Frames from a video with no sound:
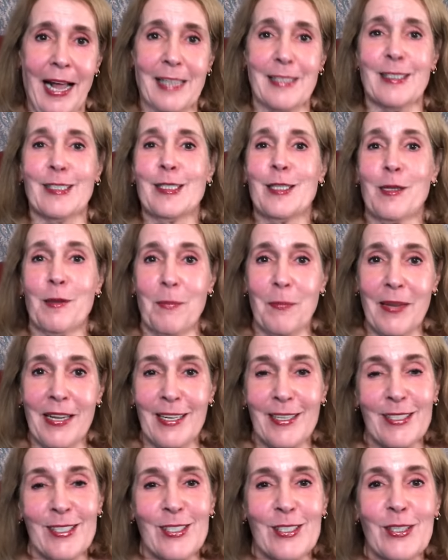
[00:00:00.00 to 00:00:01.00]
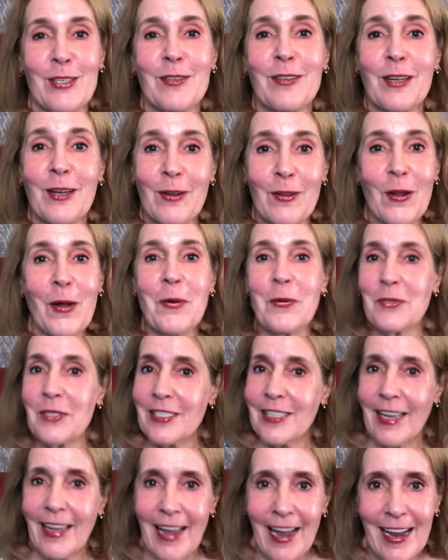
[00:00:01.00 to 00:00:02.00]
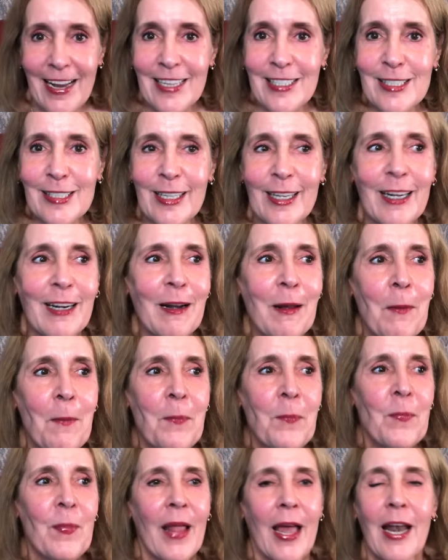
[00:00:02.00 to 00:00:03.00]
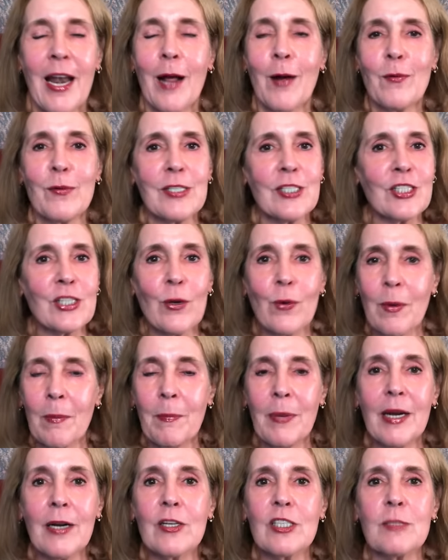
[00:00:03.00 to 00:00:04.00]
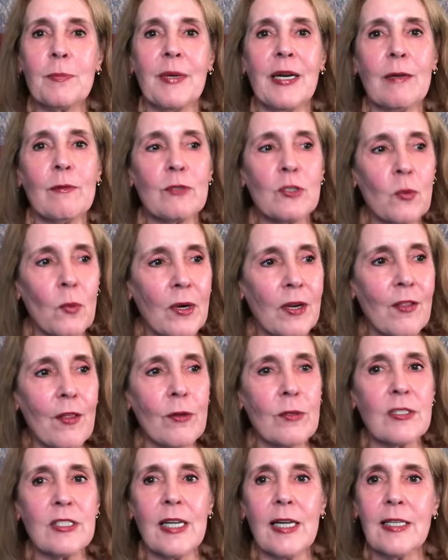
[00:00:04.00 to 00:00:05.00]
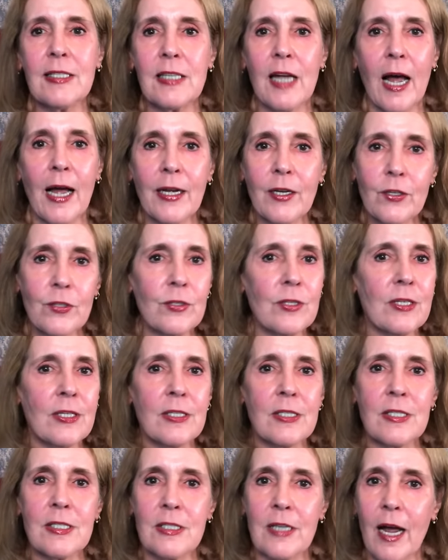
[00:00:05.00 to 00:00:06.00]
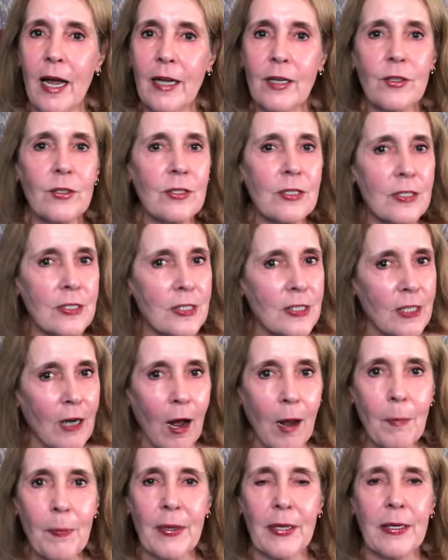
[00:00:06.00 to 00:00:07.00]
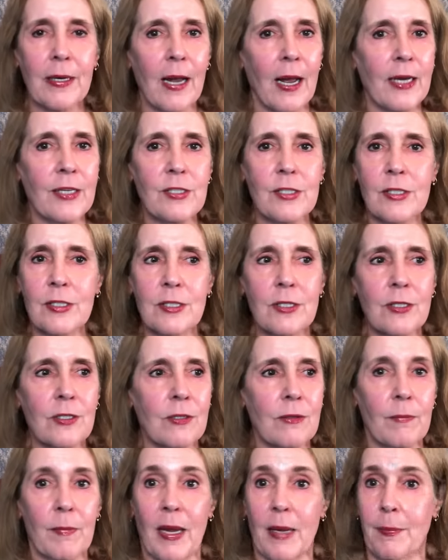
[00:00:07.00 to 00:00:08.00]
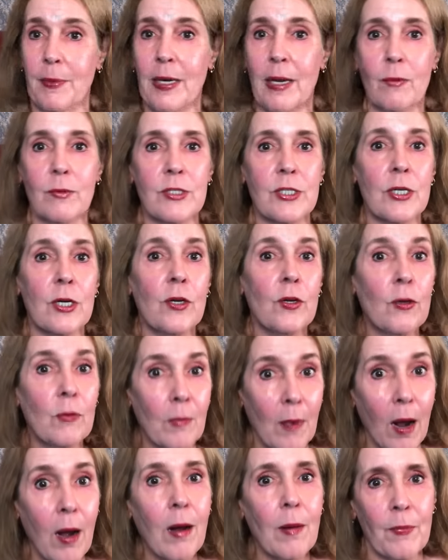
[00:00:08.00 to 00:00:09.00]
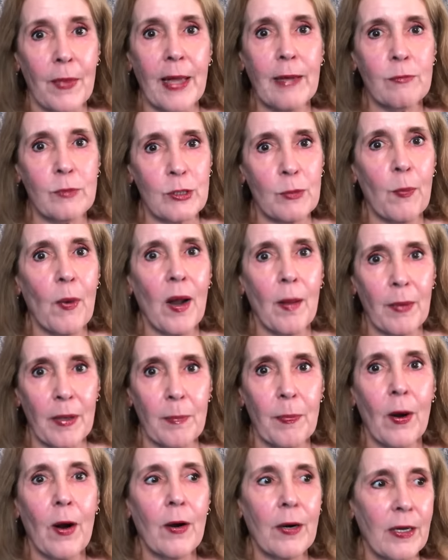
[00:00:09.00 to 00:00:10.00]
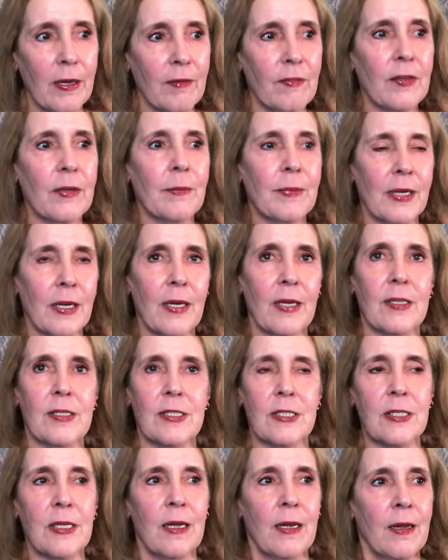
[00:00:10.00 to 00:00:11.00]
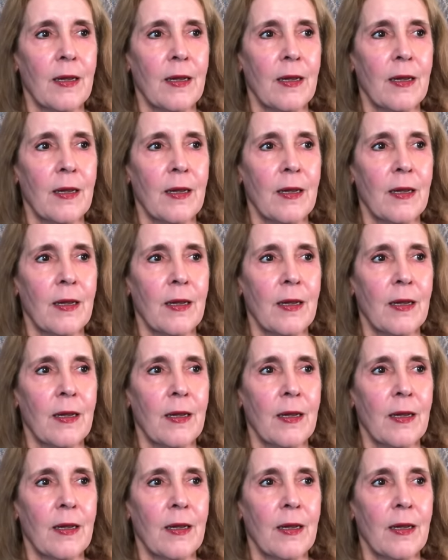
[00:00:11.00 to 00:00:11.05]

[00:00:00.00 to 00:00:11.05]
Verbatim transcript: asked the minister to close the casket and I was so embarrassed, but it was one of those things I couldn't I couldn't stop it. I just maybe I was a new mom. That was probably part of it because